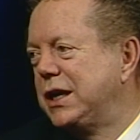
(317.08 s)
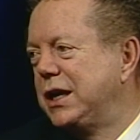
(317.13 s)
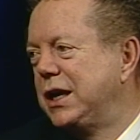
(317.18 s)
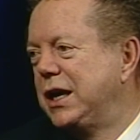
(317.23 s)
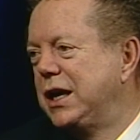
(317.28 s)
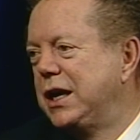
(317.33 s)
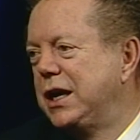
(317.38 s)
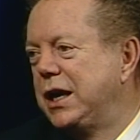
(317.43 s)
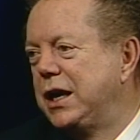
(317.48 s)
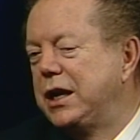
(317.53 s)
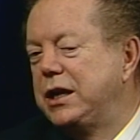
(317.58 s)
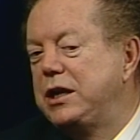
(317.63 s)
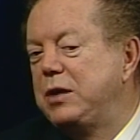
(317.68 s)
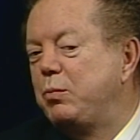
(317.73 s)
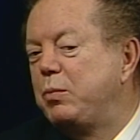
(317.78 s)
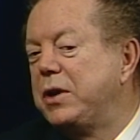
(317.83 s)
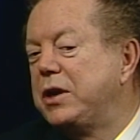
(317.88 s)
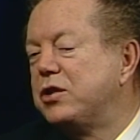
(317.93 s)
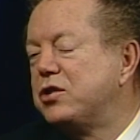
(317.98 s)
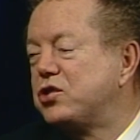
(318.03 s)
He said,
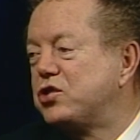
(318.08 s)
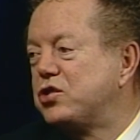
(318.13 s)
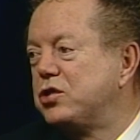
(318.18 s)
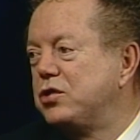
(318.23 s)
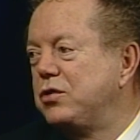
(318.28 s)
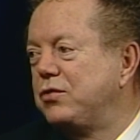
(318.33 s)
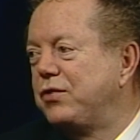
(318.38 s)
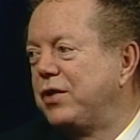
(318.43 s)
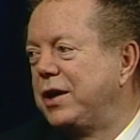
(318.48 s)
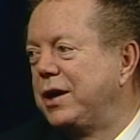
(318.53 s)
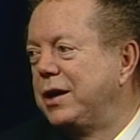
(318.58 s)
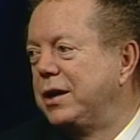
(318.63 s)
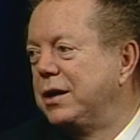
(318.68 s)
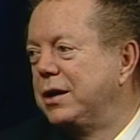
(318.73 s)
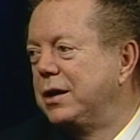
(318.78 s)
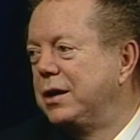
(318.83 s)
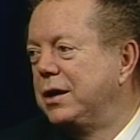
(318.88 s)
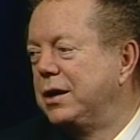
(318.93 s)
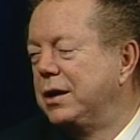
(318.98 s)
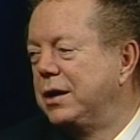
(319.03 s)
independent survey.
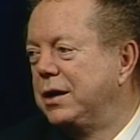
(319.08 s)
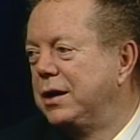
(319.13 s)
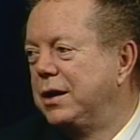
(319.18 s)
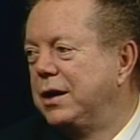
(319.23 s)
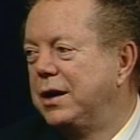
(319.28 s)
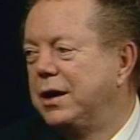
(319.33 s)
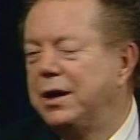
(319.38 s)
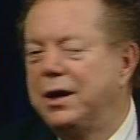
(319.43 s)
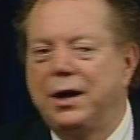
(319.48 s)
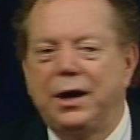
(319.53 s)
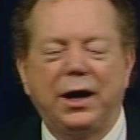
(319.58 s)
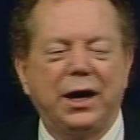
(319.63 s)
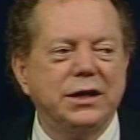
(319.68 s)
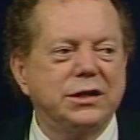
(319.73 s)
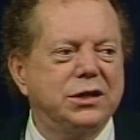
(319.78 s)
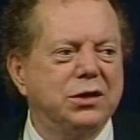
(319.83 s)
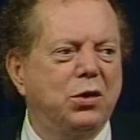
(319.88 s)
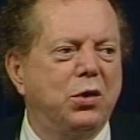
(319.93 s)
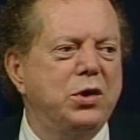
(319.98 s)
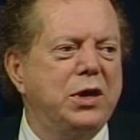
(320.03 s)

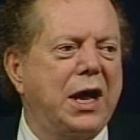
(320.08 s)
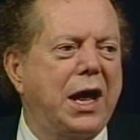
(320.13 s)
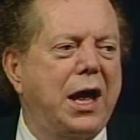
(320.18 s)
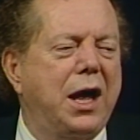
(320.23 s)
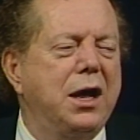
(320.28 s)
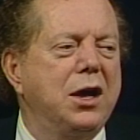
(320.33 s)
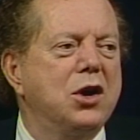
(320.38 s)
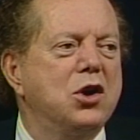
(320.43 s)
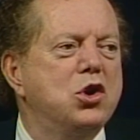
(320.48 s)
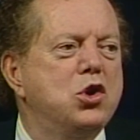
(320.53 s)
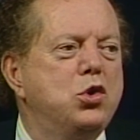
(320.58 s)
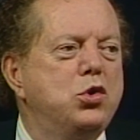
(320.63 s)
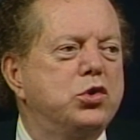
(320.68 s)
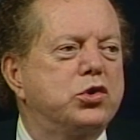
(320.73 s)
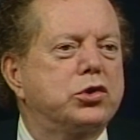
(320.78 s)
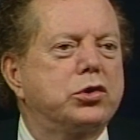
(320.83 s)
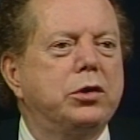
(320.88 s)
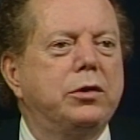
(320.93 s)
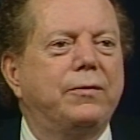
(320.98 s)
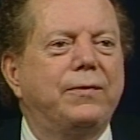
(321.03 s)
I said, oh yeah,
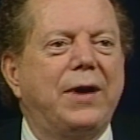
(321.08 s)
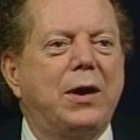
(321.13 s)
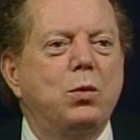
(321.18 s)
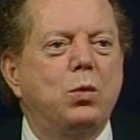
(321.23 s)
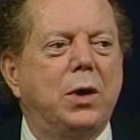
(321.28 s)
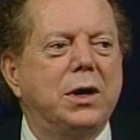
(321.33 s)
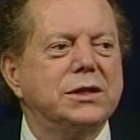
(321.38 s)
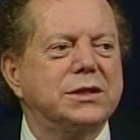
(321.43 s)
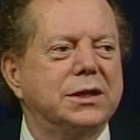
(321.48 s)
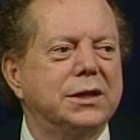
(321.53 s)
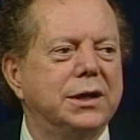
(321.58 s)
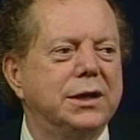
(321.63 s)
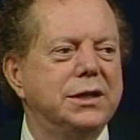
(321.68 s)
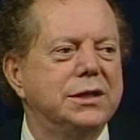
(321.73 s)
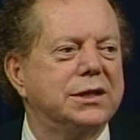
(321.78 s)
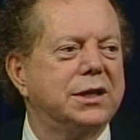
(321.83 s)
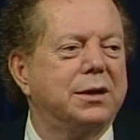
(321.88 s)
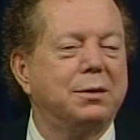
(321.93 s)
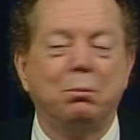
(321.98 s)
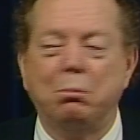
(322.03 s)
whose survey was it?
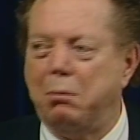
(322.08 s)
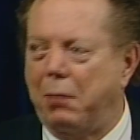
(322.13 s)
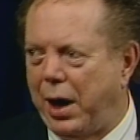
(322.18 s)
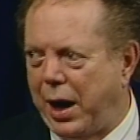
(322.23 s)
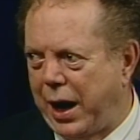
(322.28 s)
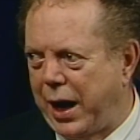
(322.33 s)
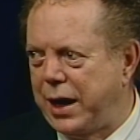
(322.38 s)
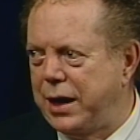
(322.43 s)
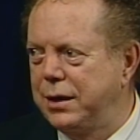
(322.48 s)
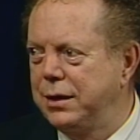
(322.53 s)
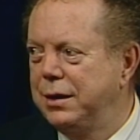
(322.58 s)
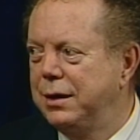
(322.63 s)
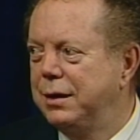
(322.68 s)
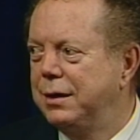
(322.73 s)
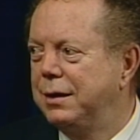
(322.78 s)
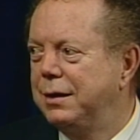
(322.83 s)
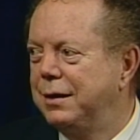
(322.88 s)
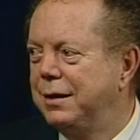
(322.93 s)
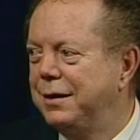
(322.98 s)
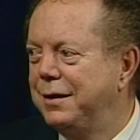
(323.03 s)
He said, mine.